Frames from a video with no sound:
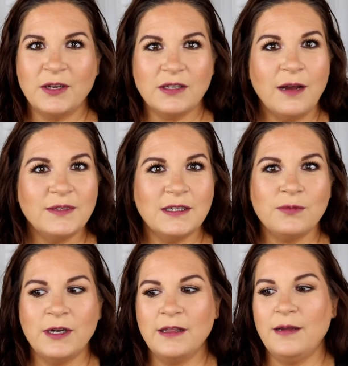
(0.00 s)
Mel Thompson's
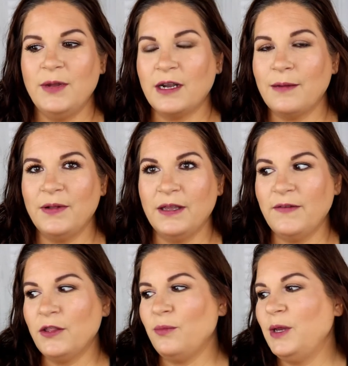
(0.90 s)
one of them, and a couple
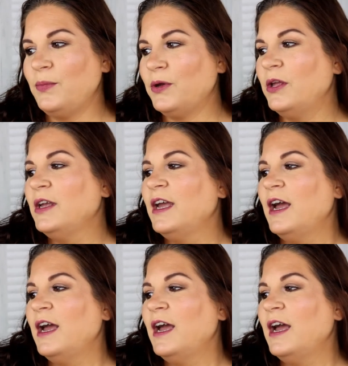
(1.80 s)
of other people.